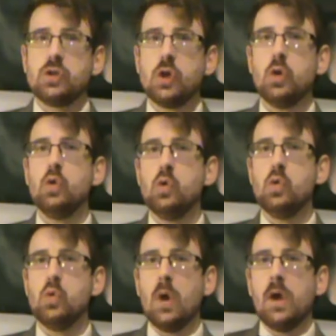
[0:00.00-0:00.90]

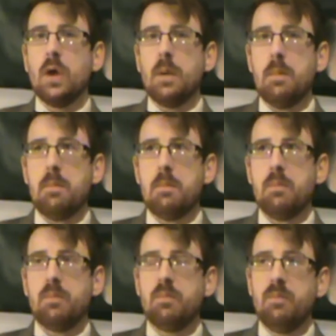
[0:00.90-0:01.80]
two
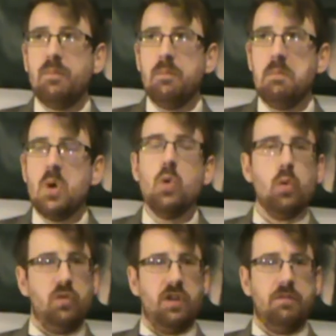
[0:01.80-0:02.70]

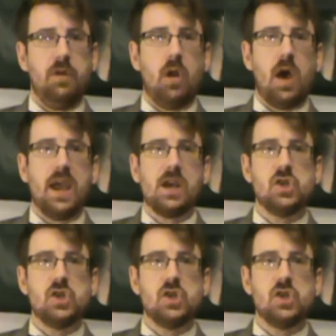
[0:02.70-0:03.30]
moods, if you like.